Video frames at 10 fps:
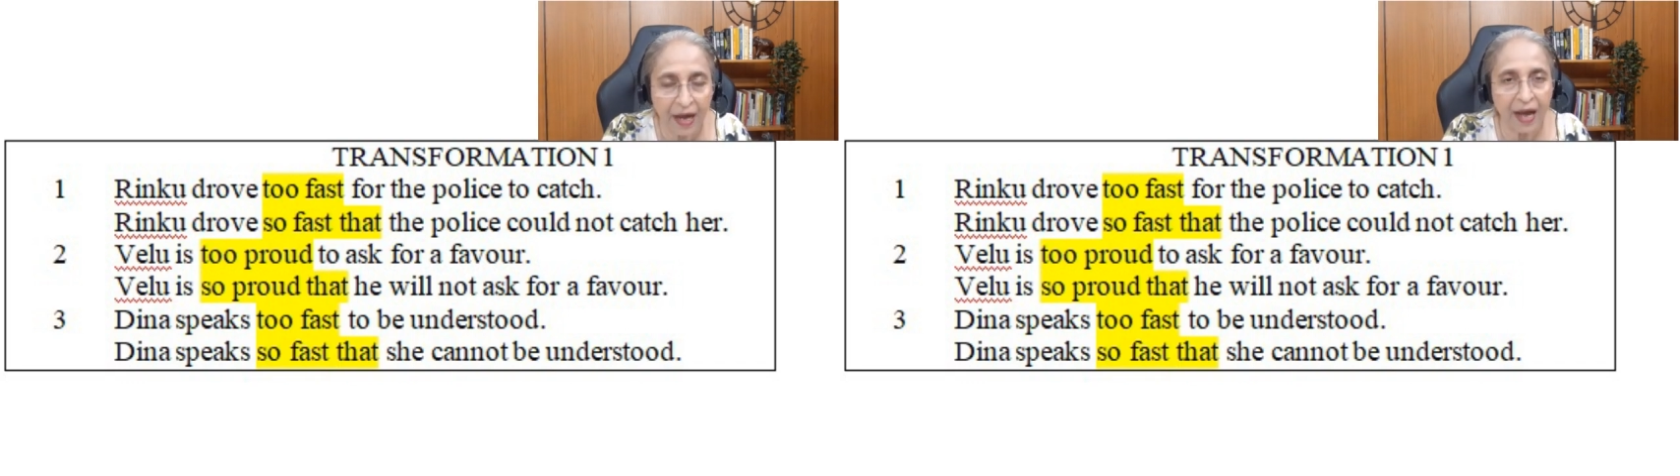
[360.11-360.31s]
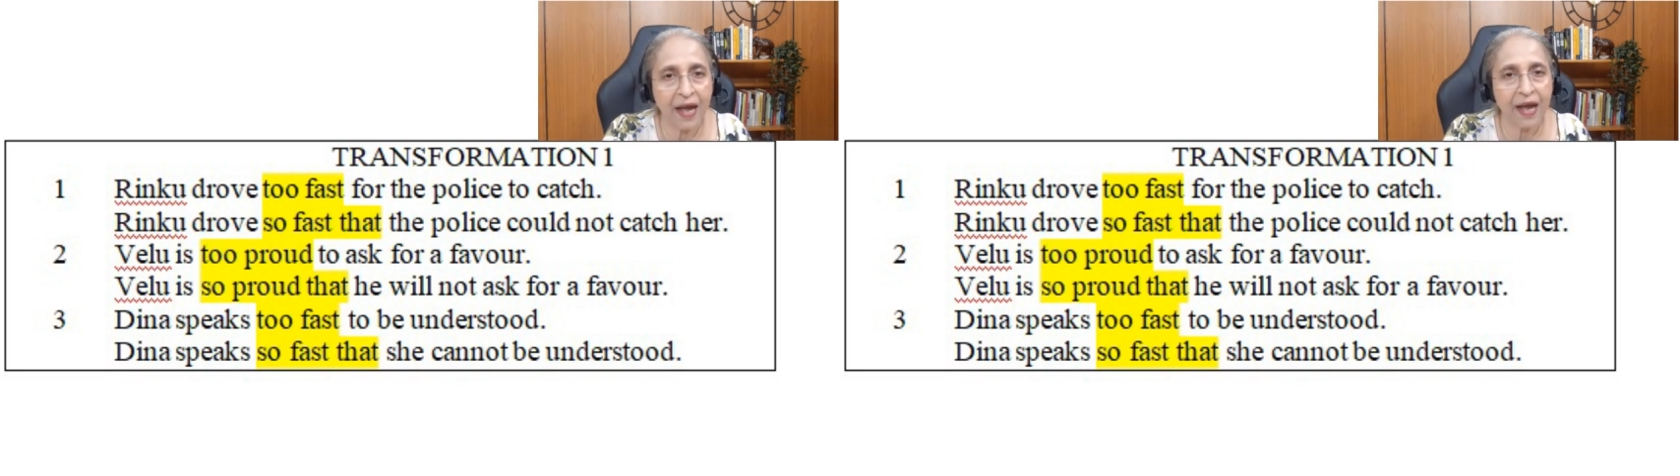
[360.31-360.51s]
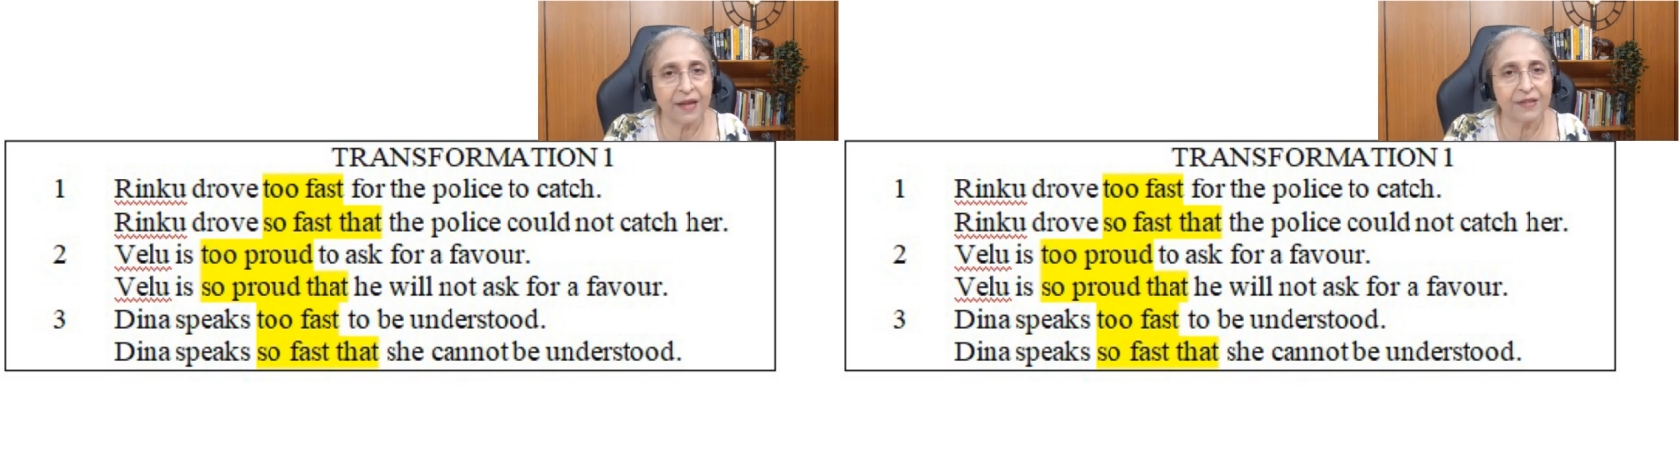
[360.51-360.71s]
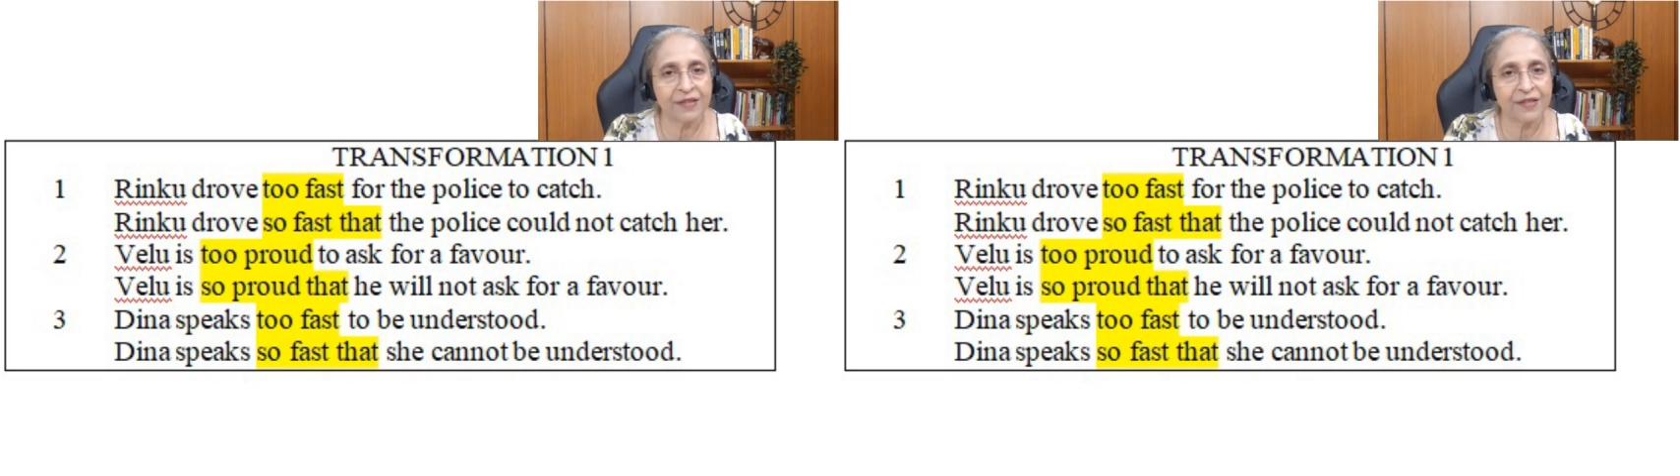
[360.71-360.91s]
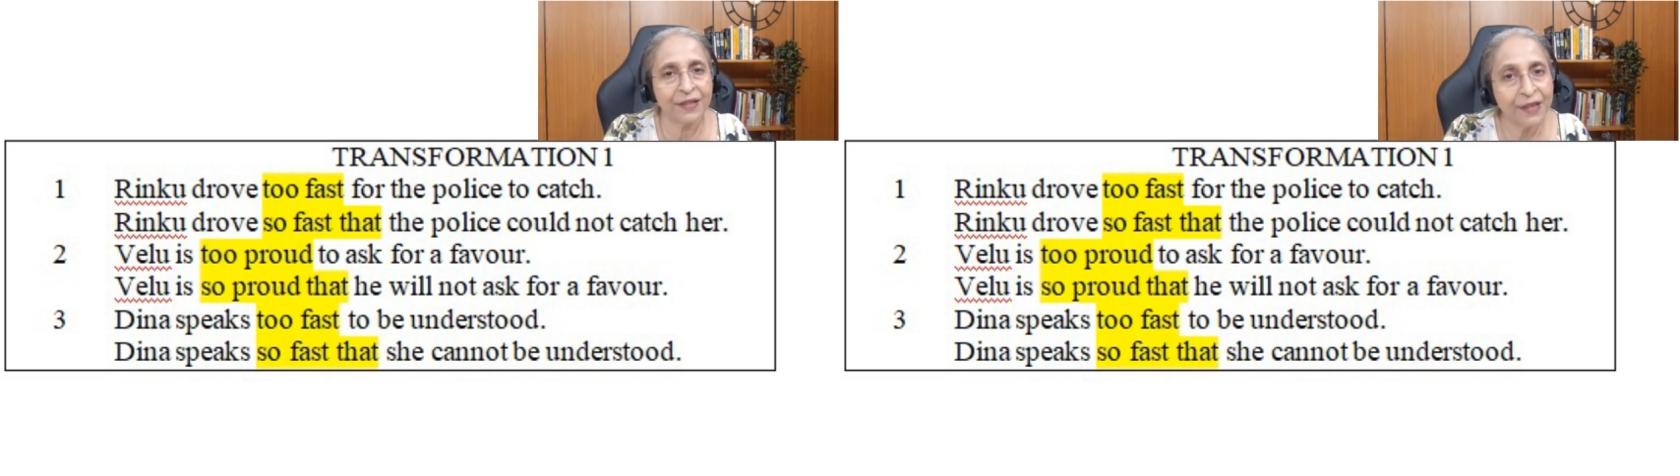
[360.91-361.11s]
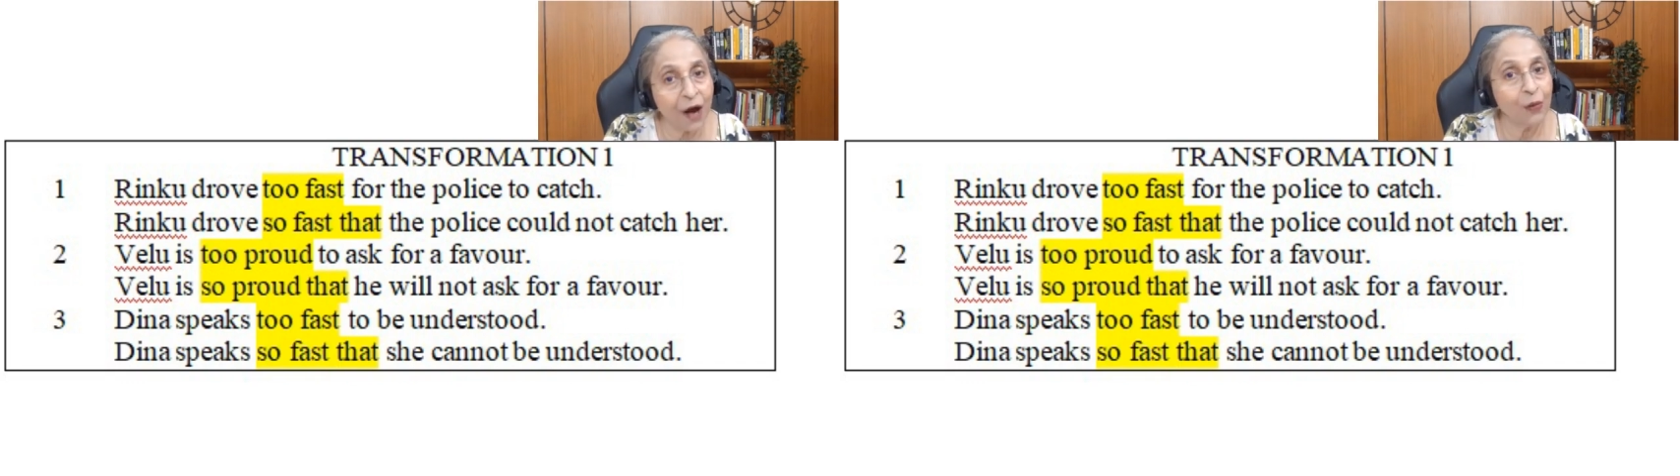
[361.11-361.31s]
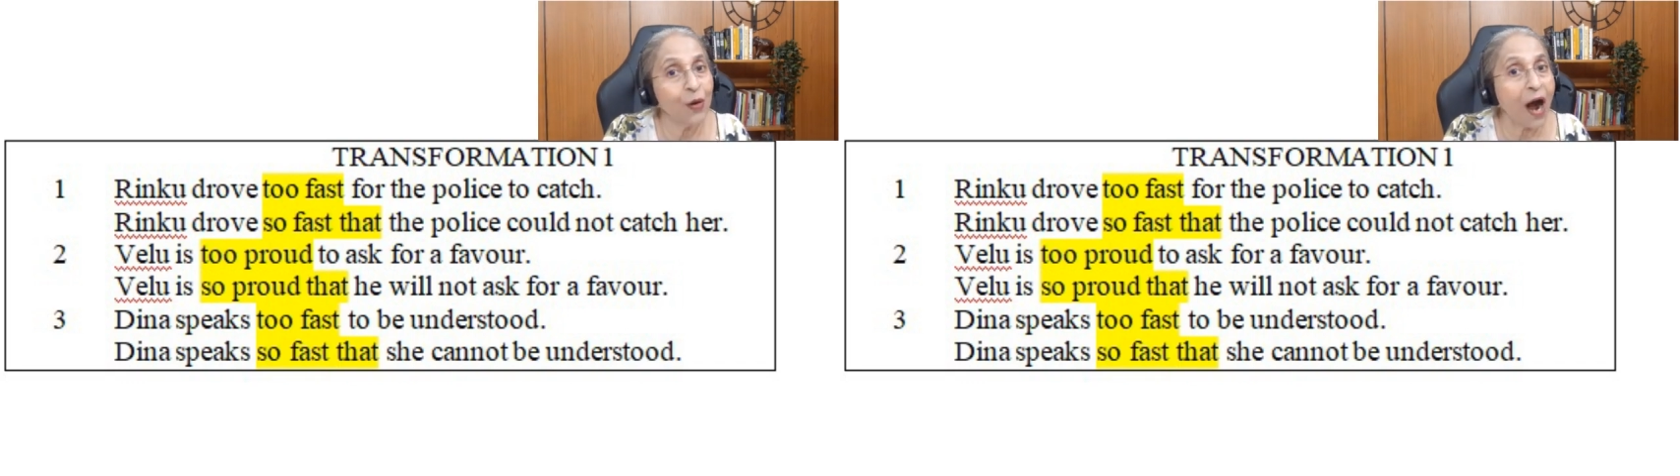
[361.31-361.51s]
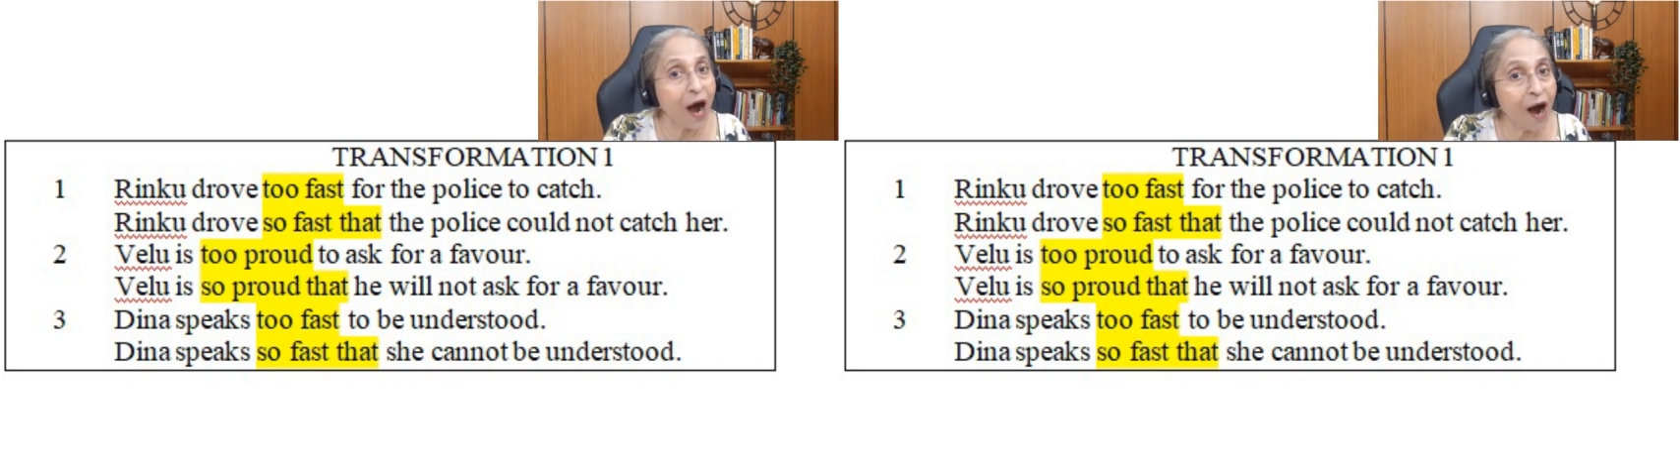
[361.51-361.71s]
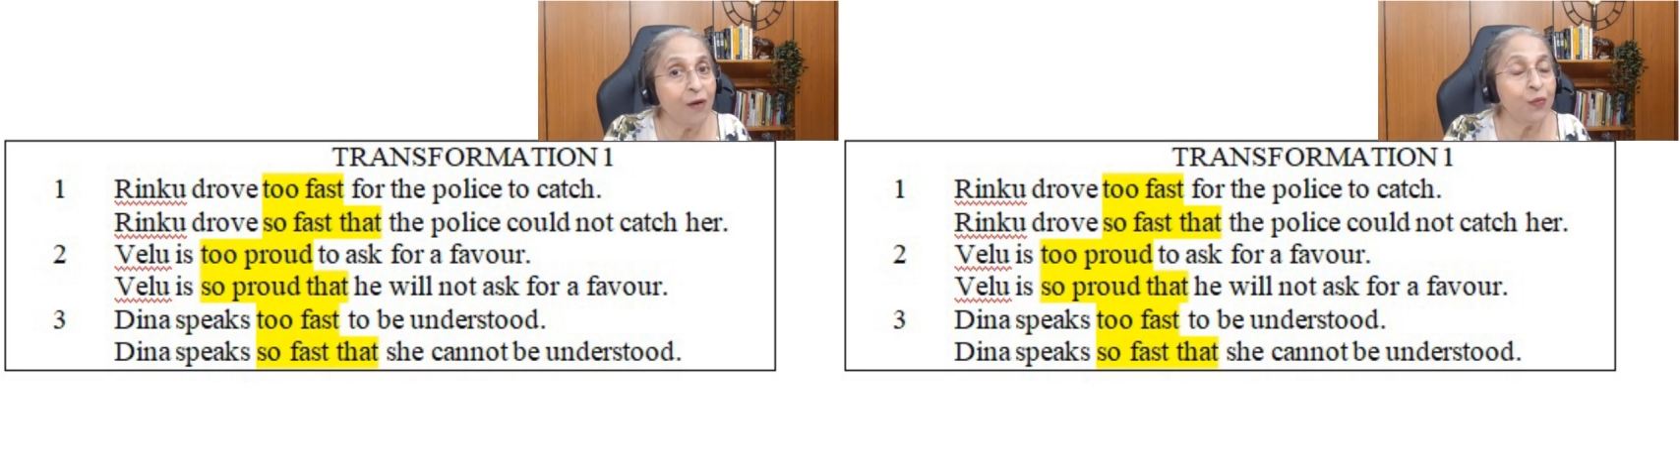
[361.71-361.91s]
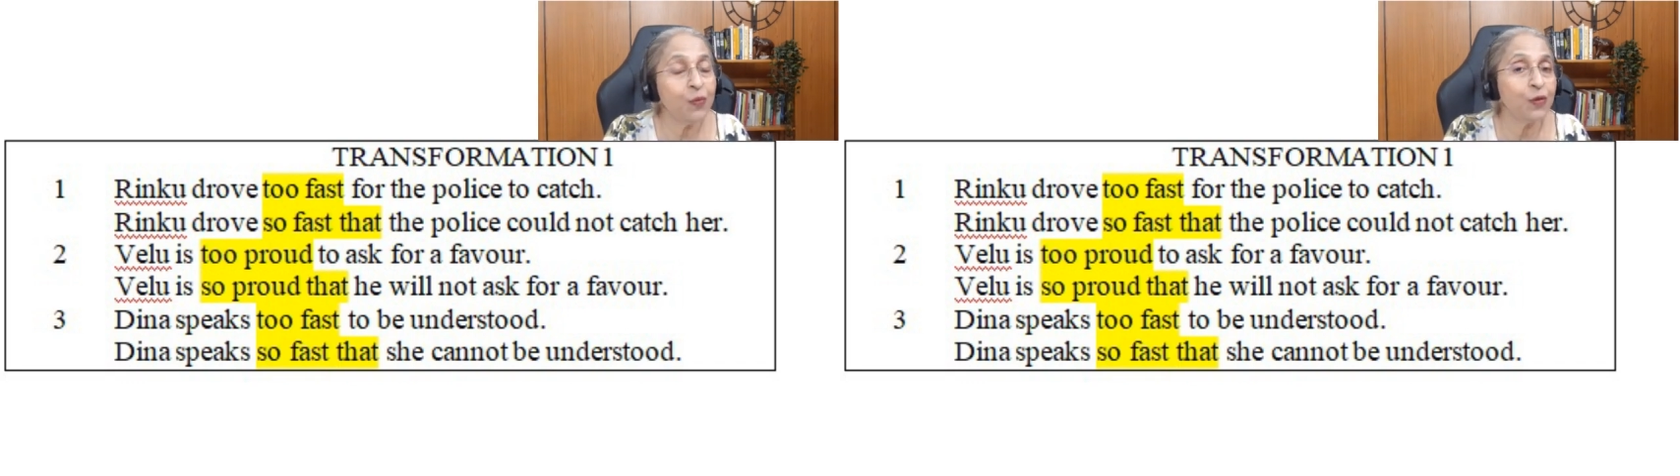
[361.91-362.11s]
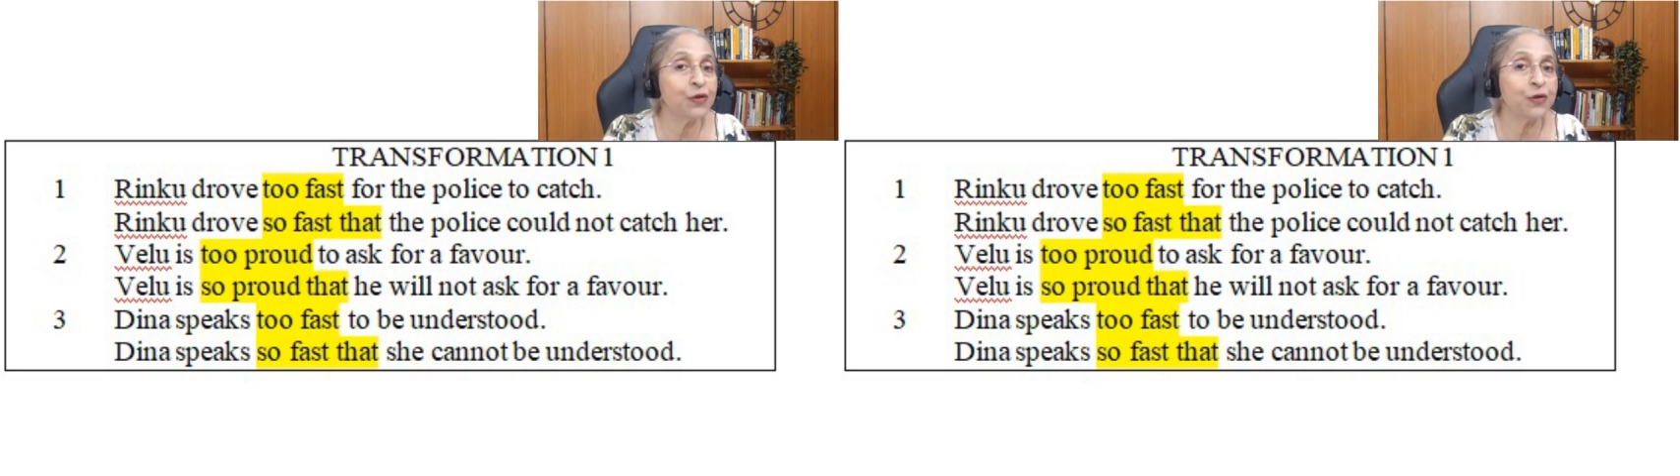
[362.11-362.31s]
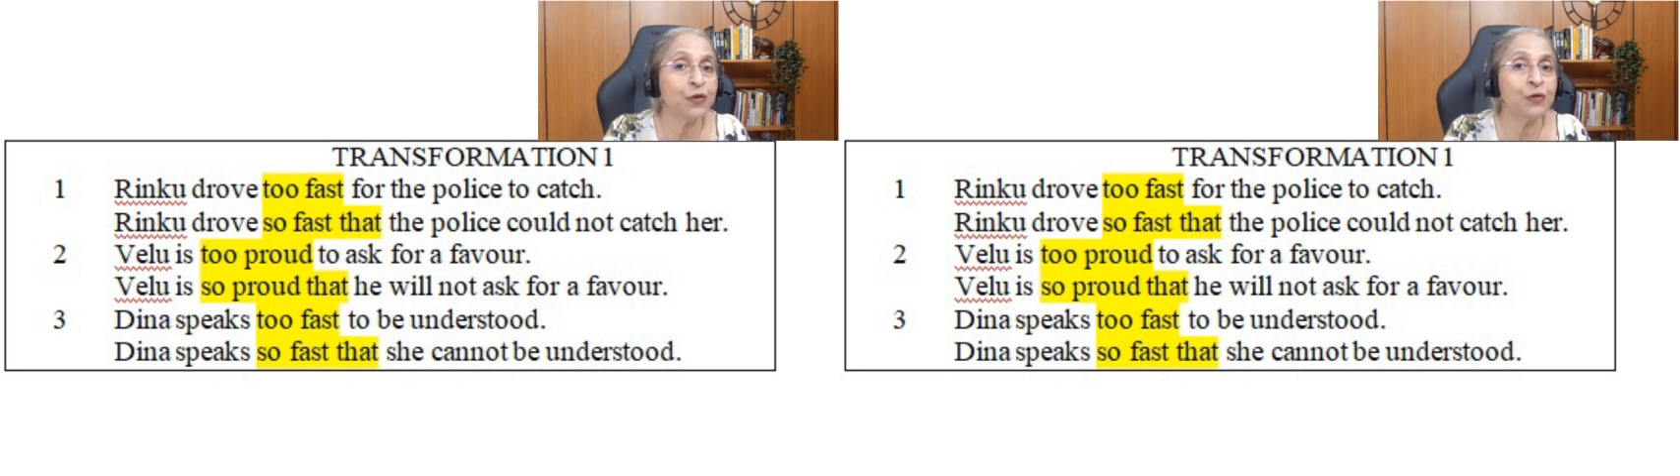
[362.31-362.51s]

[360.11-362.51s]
And now, how would you